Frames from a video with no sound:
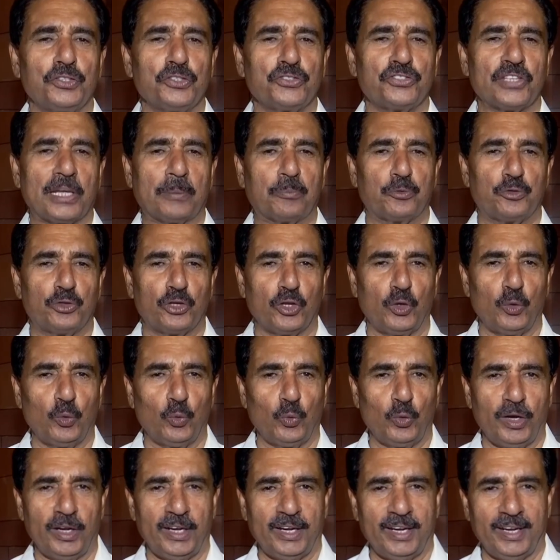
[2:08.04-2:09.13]
is
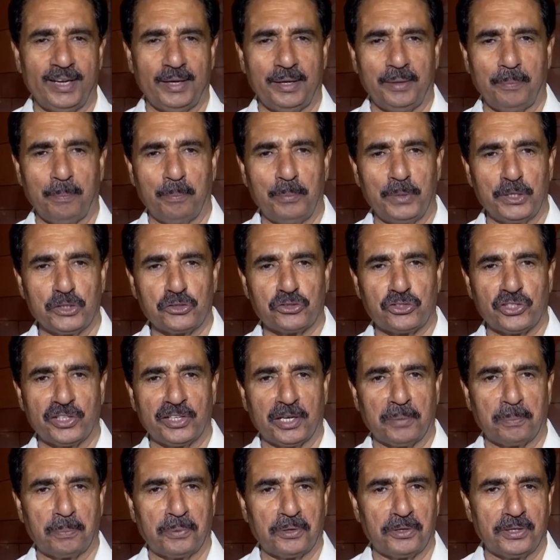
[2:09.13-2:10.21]
absolutely
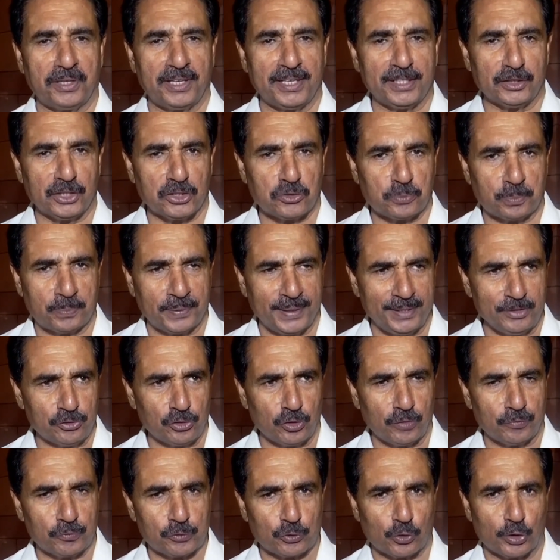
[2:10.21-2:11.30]
misinterpreting the speech
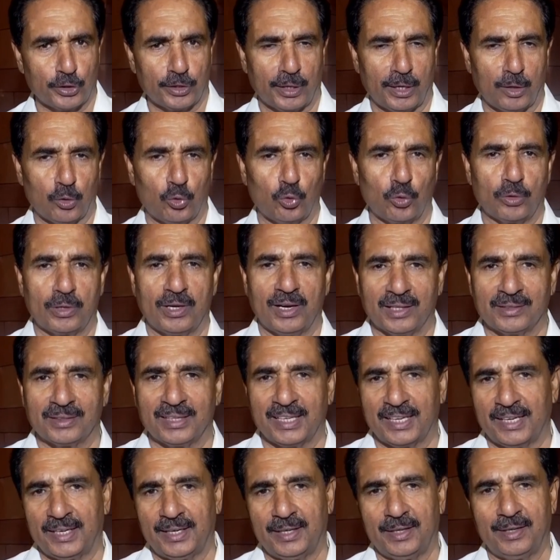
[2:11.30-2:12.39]
of Sri Rahul
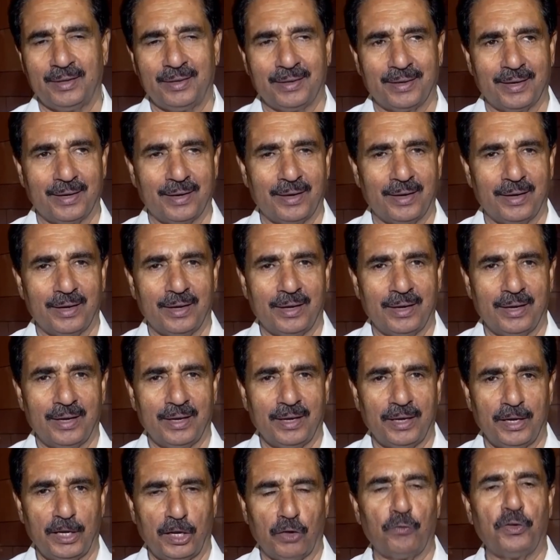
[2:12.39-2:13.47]
Gandhi.
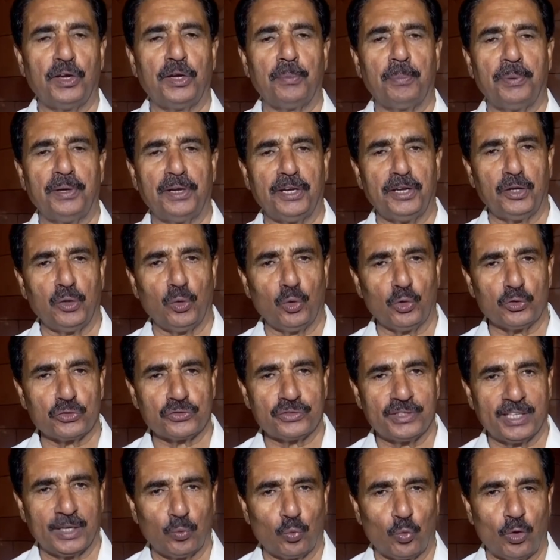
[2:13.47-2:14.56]
Everybody knows
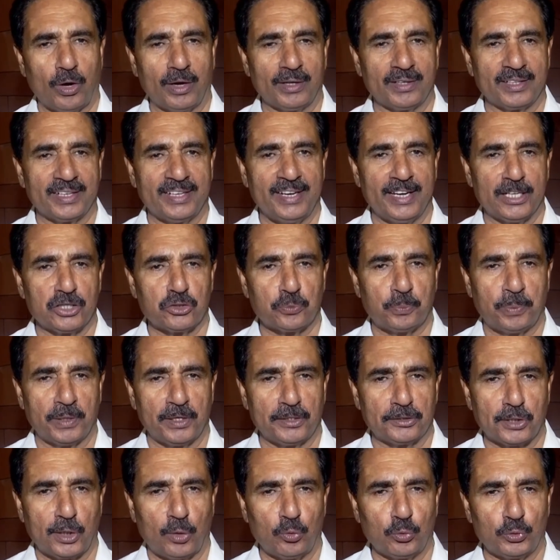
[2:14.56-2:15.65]
that what he has
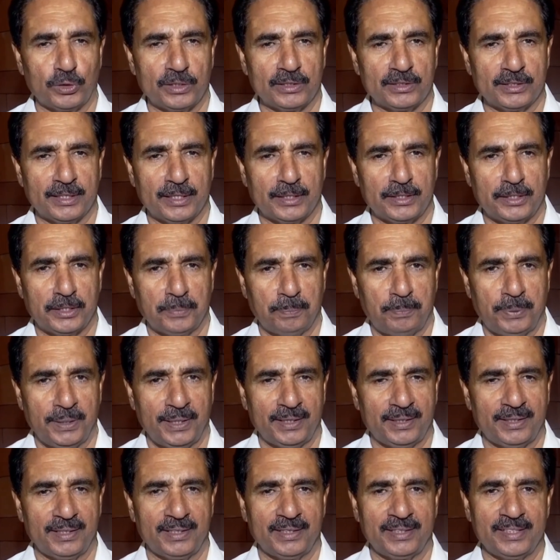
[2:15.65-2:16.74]
spelled out in the
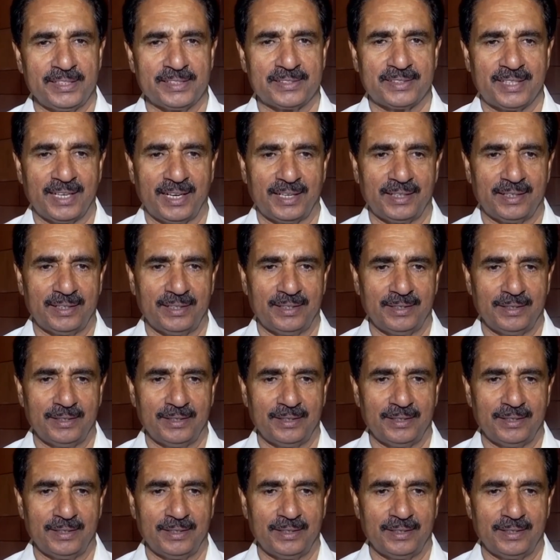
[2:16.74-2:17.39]
debate is that